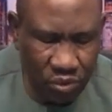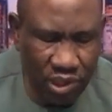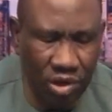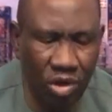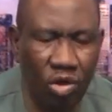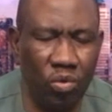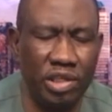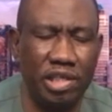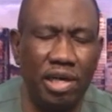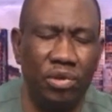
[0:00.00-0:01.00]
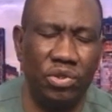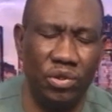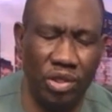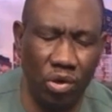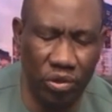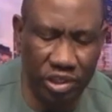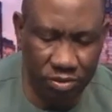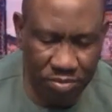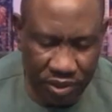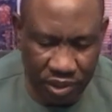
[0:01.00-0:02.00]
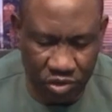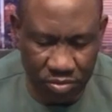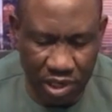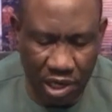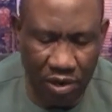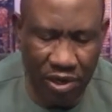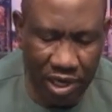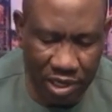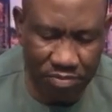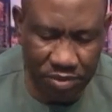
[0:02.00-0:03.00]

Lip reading: we can always count on the Holy Spirit to be our helper.